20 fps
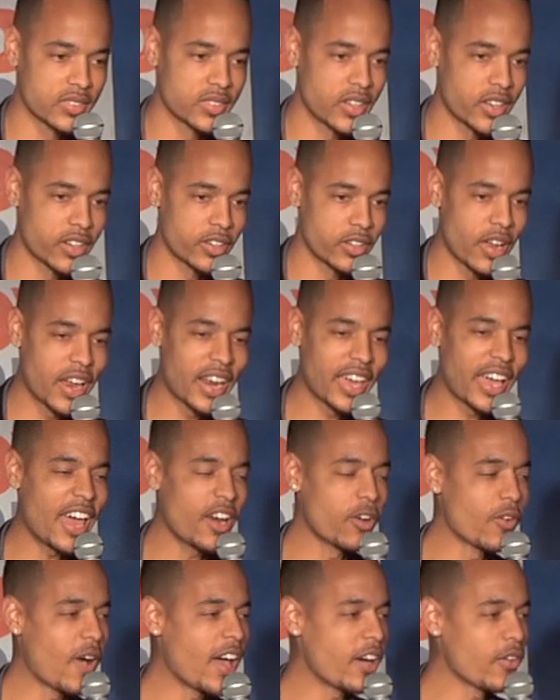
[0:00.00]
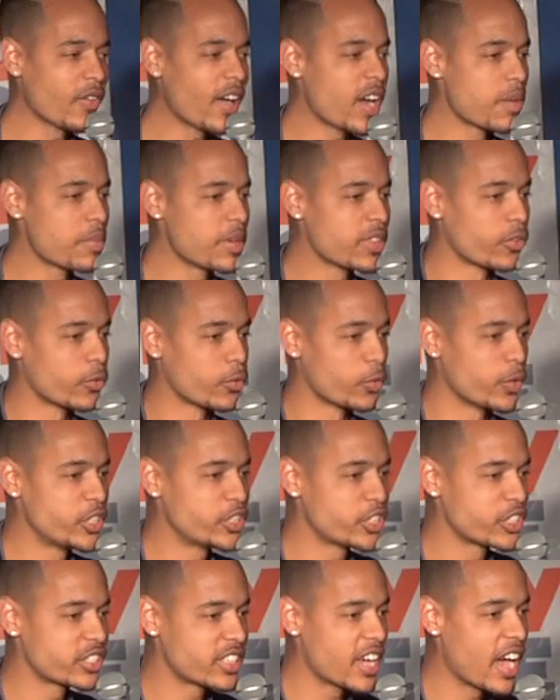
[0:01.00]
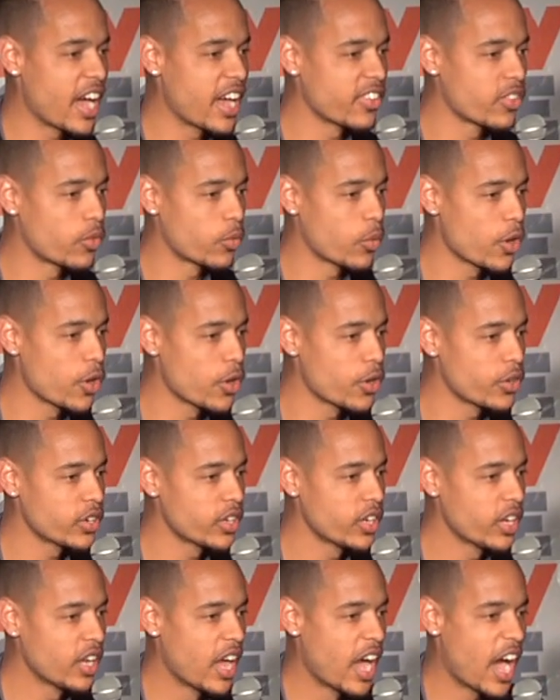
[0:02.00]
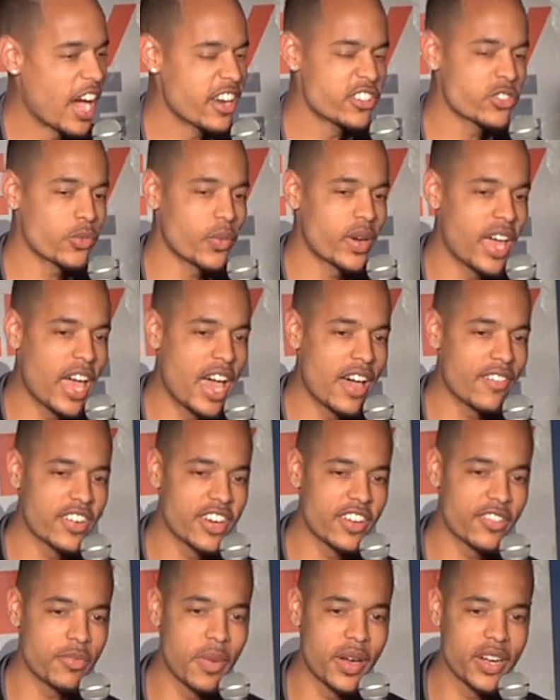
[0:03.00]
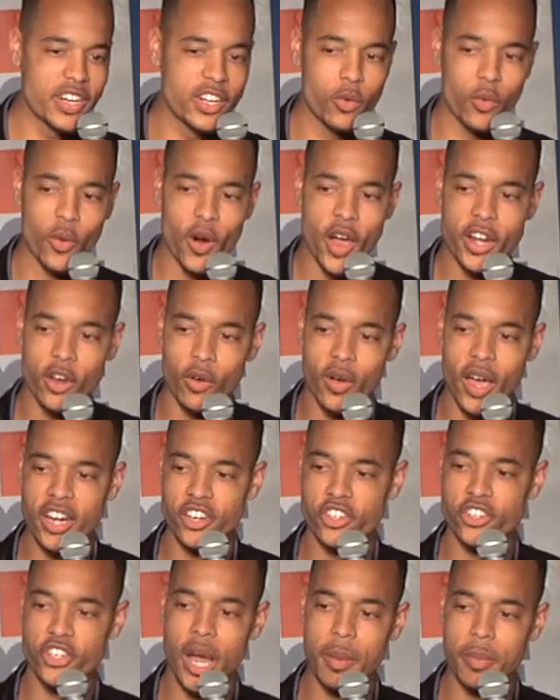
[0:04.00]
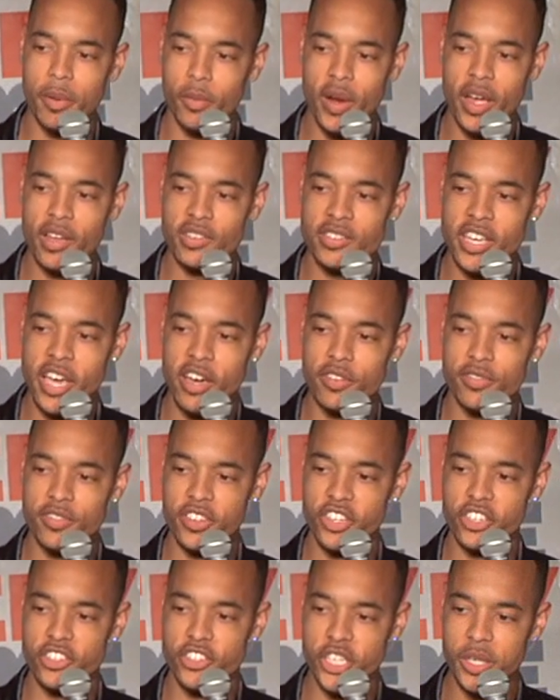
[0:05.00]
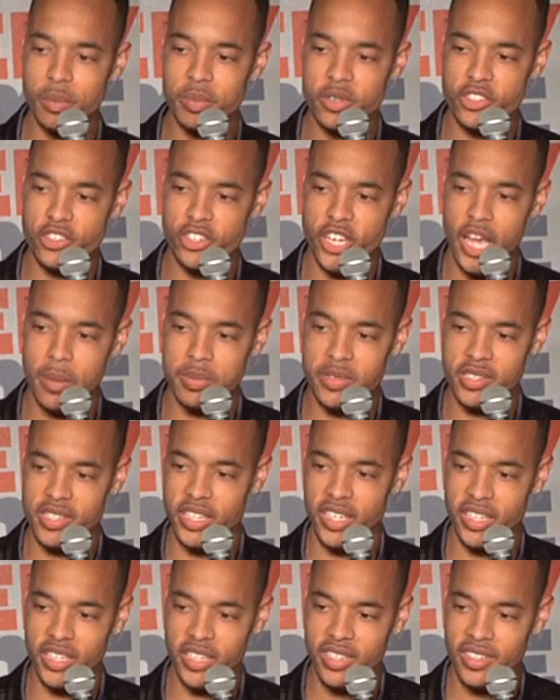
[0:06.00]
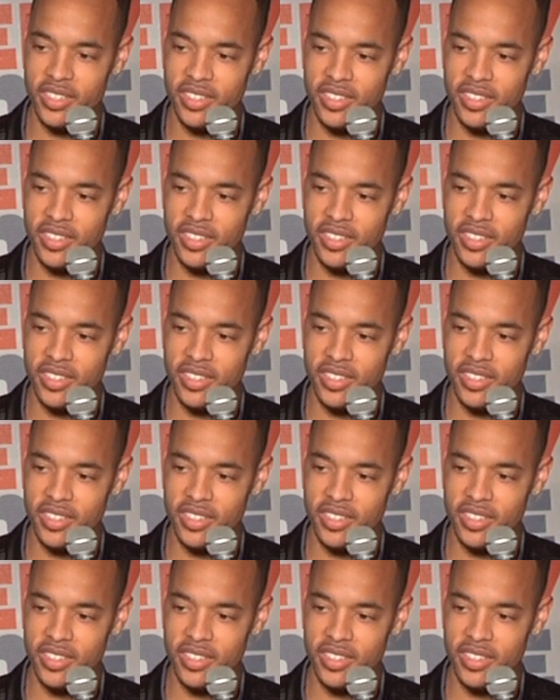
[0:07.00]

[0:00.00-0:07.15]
I don't know. Like, I don't got to be the richest guy in the world. I just want to have enough money to where I don't got to shop around town for the cheapest chapstick.